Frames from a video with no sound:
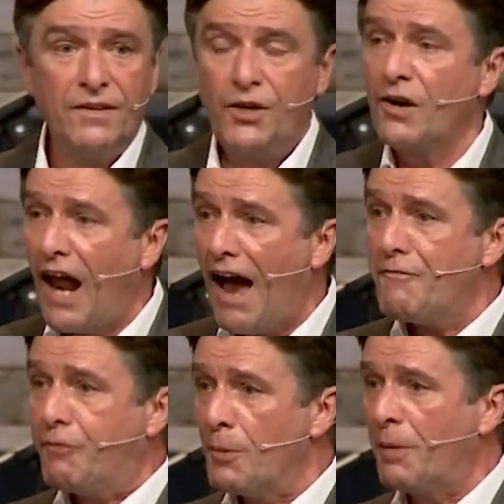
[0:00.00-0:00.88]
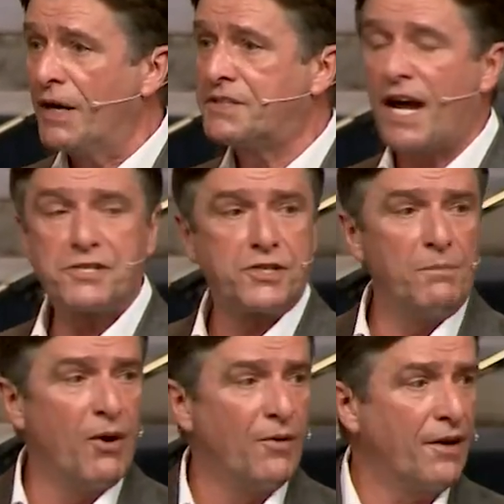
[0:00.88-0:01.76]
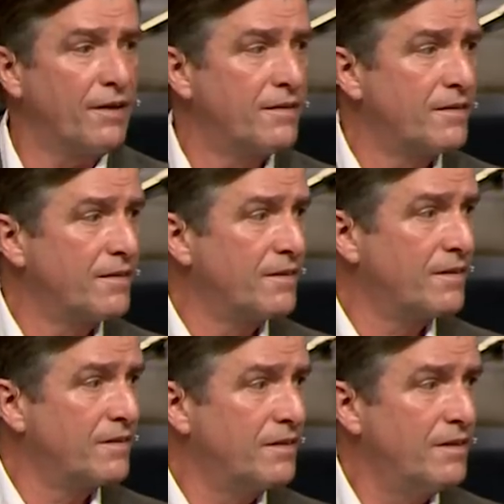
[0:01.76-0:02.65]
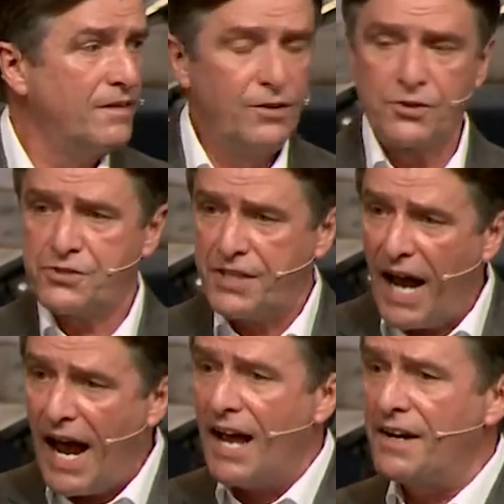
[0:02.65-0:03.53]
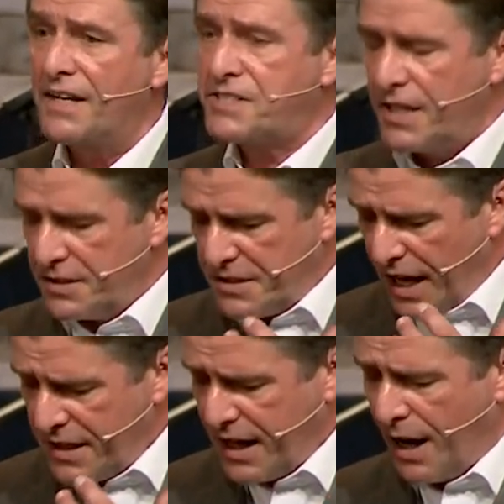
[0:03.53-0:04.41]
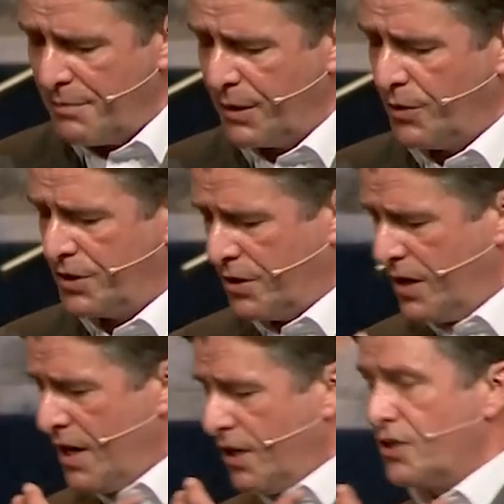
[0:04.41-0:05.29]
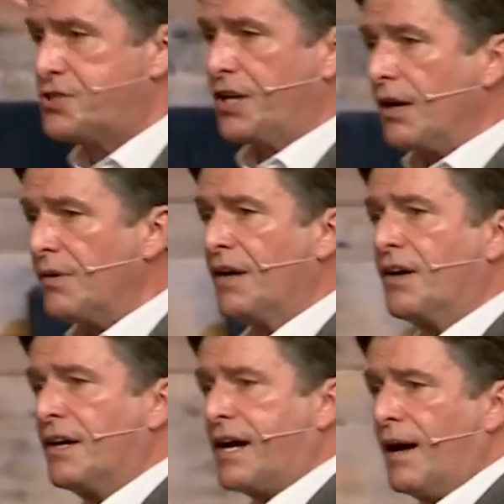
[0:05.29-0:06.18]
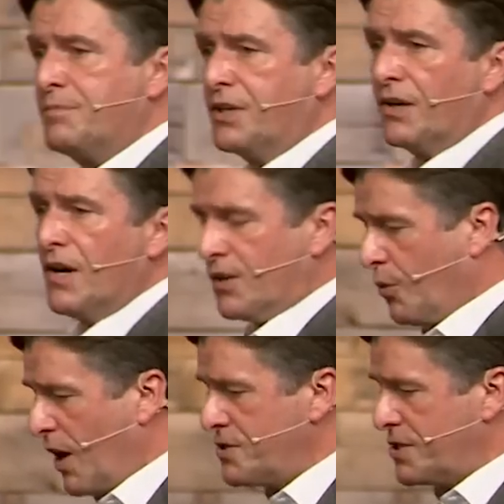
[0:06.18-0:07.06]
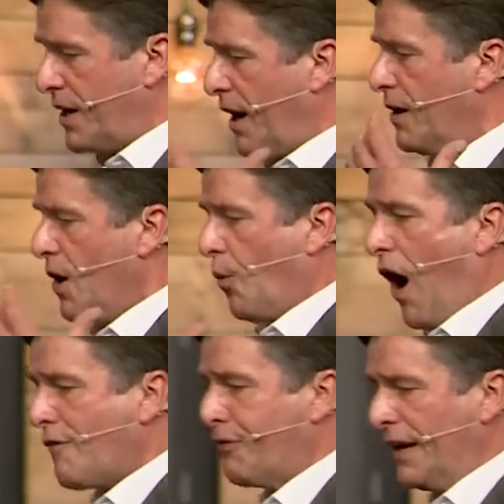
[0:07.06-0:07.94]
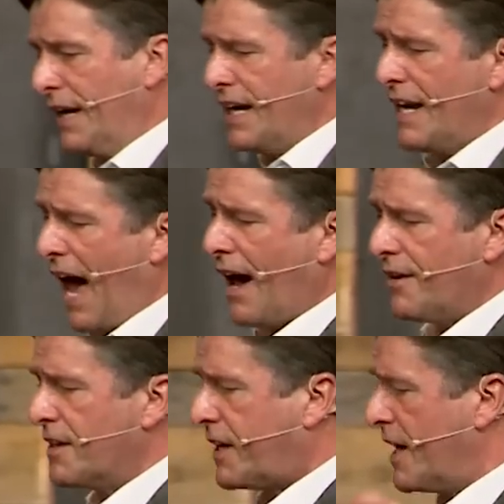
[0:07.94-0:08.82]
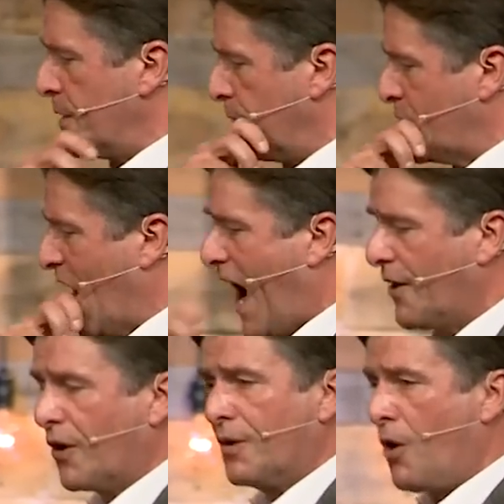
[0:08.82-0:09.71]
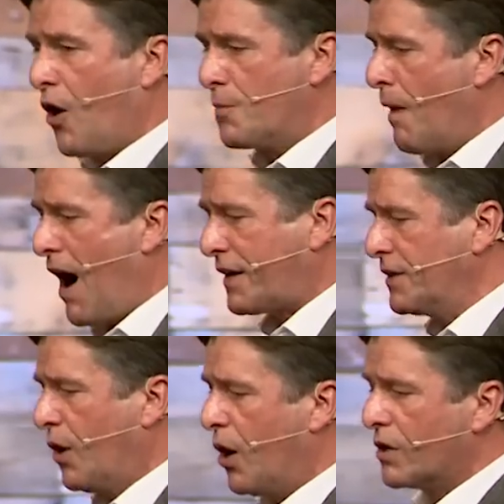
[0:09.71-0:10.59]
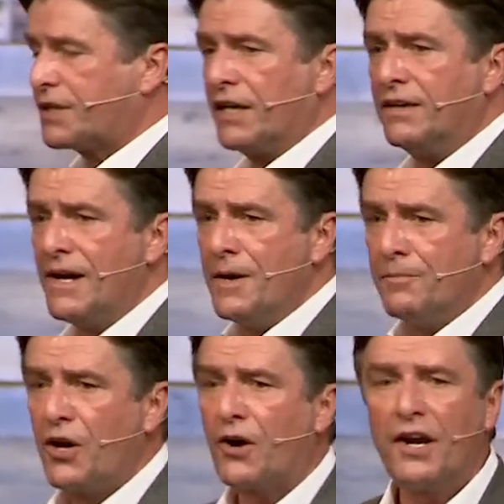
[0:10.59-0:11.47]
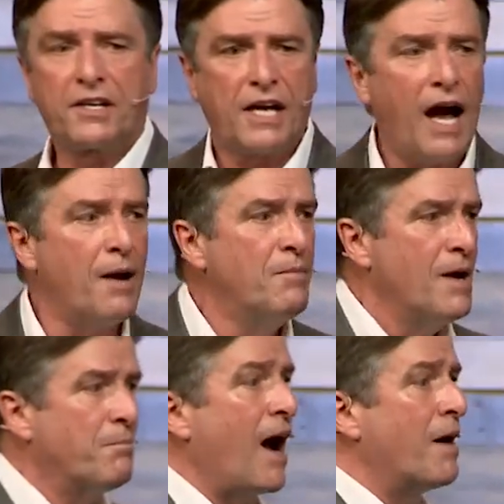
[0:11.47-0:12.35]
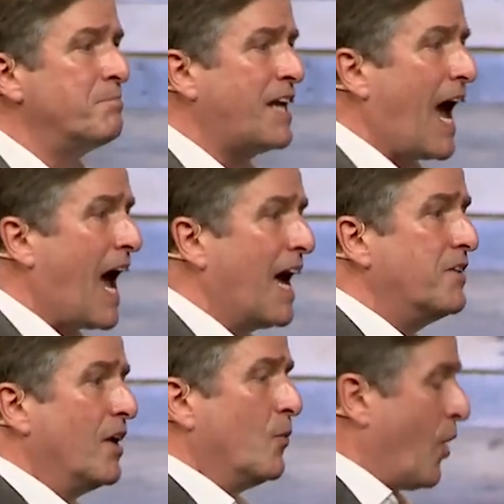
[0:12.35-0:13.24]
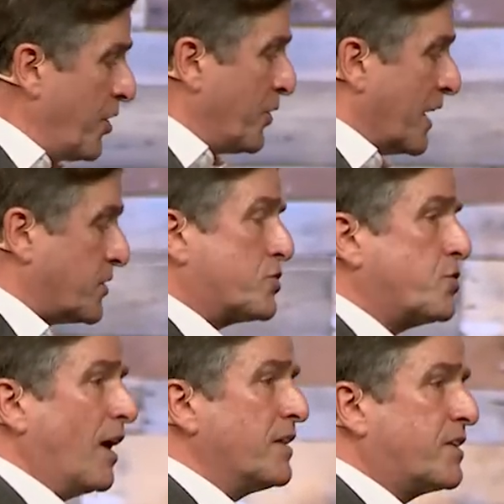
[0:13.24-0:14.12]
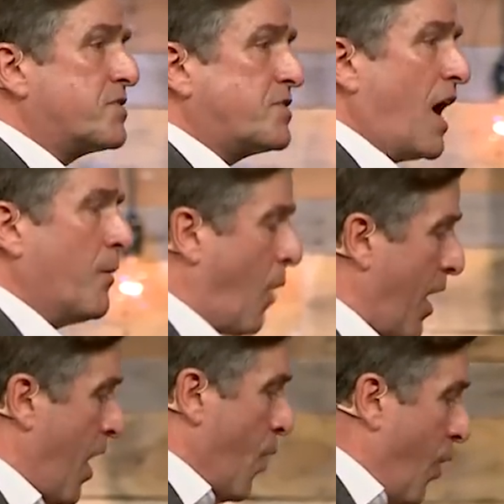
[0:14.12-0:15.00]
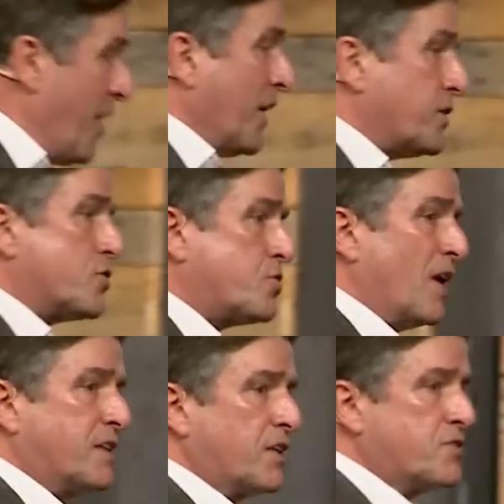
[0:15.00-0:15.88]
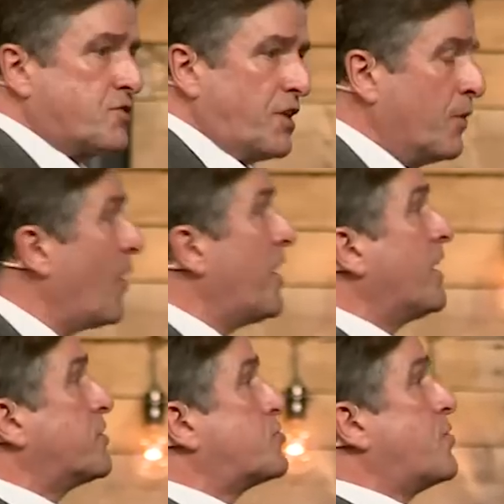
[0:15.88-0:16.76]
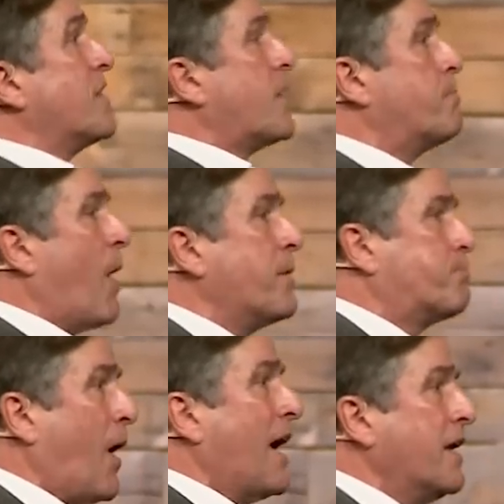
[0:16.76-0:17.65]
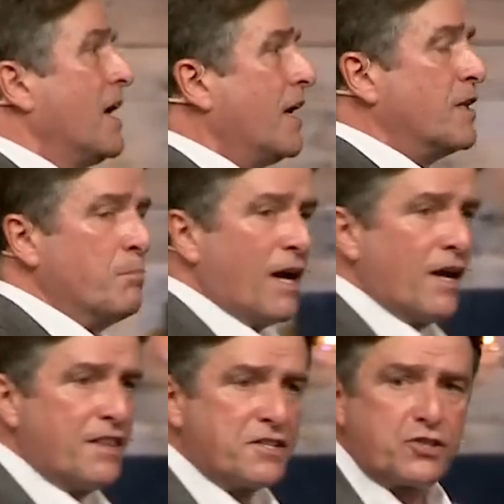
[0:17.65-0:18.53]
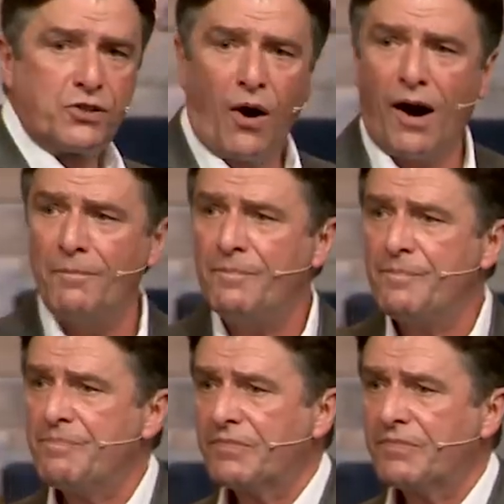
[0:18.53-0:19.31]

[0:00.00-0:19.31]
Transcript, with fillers: Your life will be a testimony. You'll stand. I see the day coming when your, your children are going to come to you. The ones that are waffling in and out of the kingdom of God or, or mocking the whole thing, they're going to come. Mom, Dad, where do you get the strength to stand? Where, where do you get the strength to sing? Where do you get the strength to break bread in the middle of this storm?